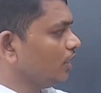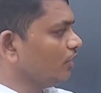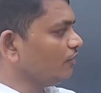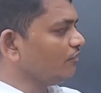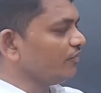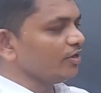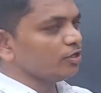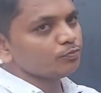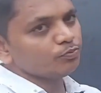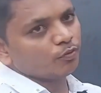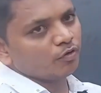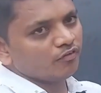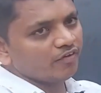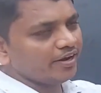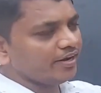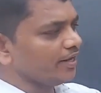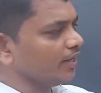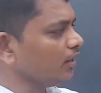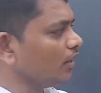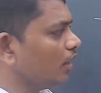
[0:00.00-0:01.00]
if it is
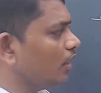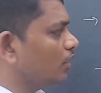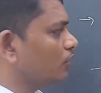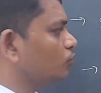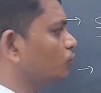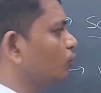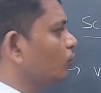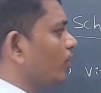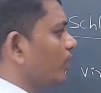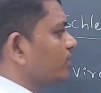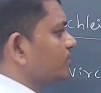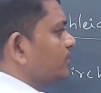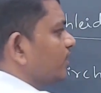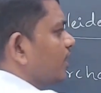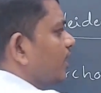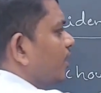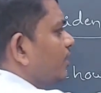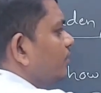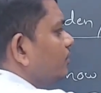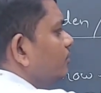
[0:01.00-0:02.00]
providing 2 eggs
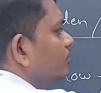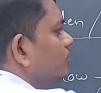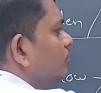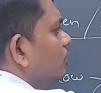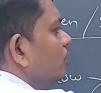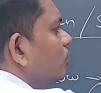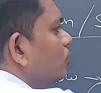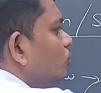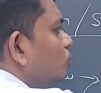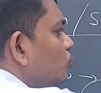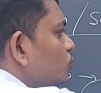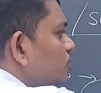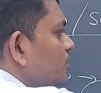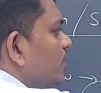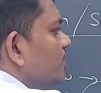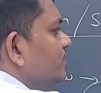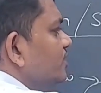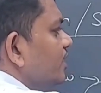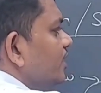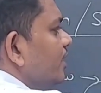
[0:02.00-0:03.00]
again, 2
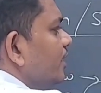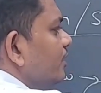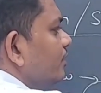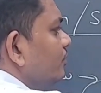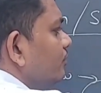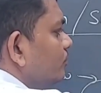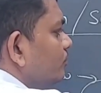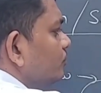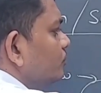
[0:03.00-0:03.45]
cells again,